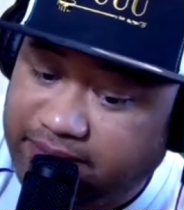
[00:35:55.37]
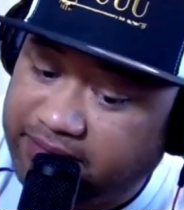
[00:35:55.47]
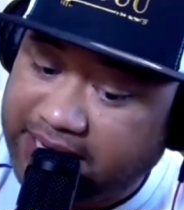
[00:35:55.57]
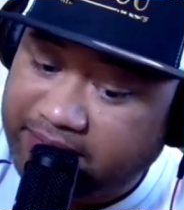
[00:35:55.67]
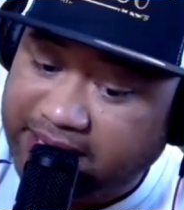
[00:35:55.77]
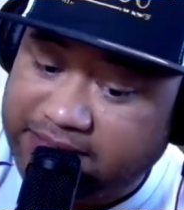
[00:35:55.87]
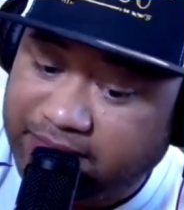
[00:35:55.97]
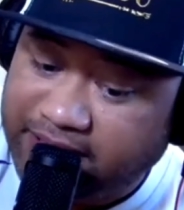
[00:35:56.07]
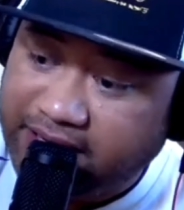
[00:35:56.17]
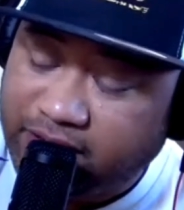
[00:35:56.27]
people that makes
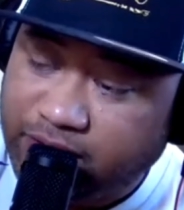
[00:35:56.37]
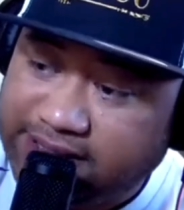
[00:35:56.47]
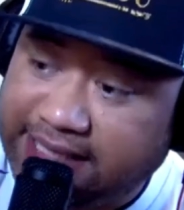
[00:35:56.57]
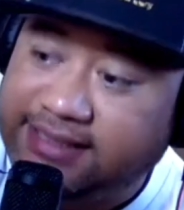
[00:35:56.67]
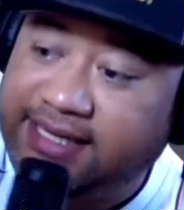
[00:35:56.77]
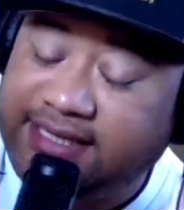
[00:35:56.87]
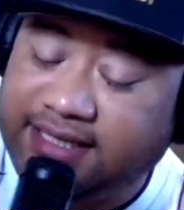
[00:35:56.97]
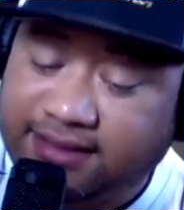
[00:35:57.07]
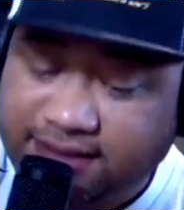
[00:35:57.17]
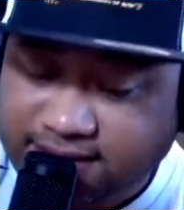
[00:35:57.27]
money are the ones that
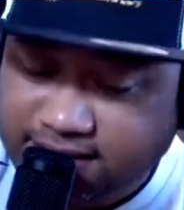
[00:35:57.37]
teaches,